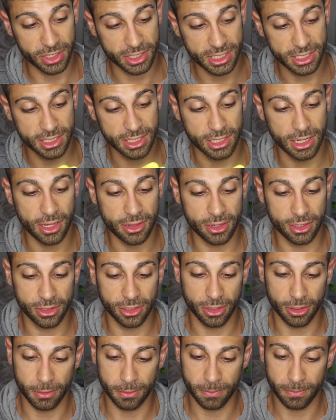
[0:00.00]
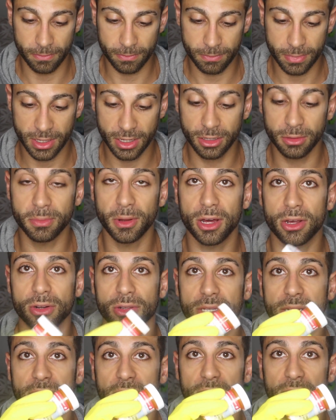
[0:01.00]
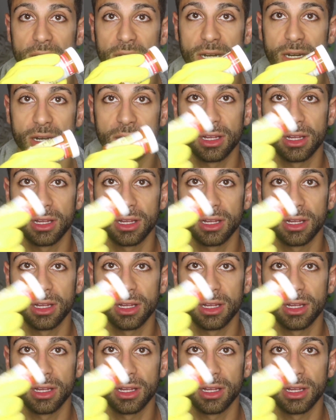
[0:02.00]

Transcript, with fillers: this is another little pill bottle here.